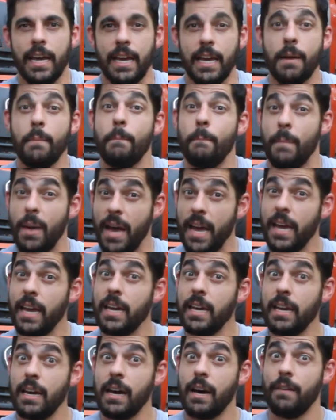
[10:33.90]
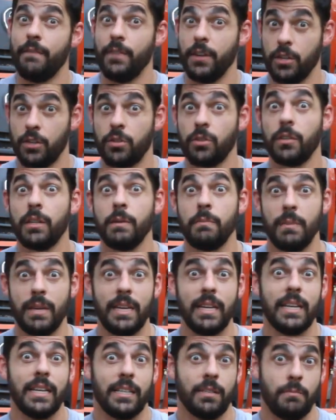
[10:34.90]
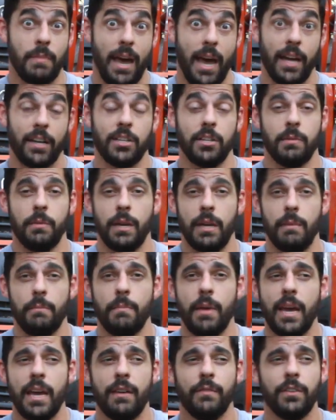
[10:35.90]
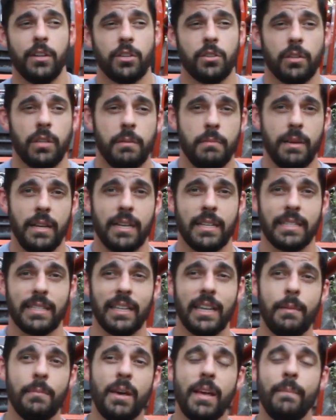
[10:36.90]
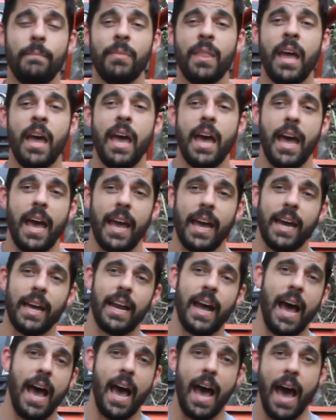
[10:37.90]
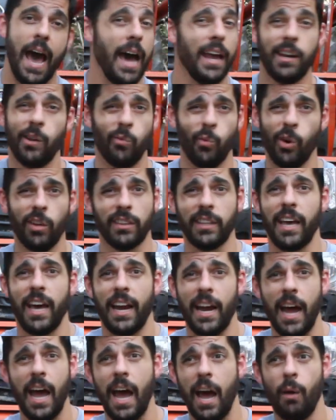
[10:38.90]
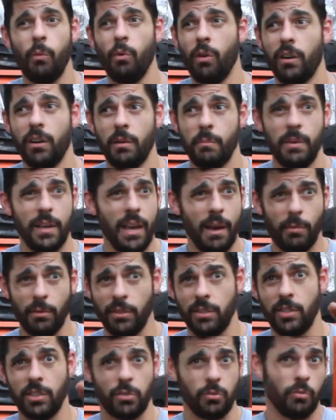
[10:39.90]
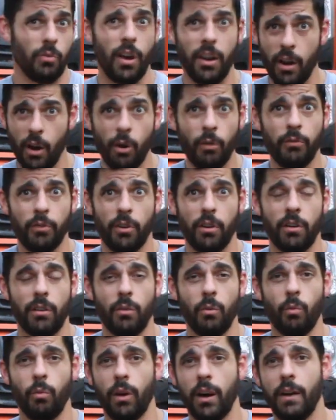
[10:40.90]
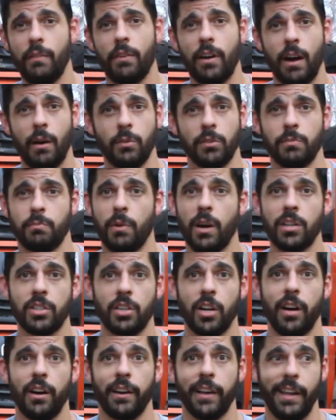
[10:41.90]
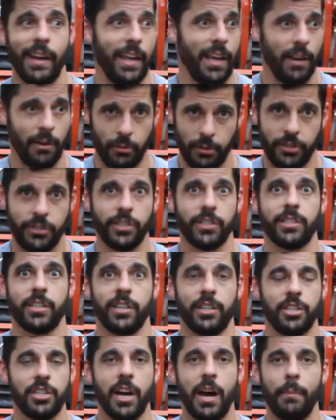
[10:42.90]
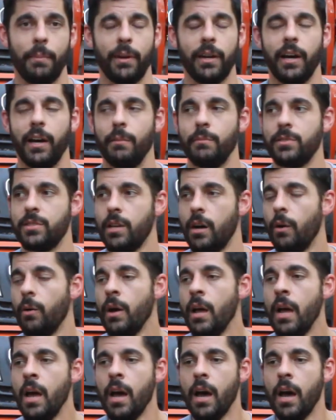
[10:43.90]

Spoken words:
it may eventually meet its match. It may eventually meet its limit, and I didn't want that. I wanted to be able to just run over whatever I was brush hogging, and it was just going to chop it up. So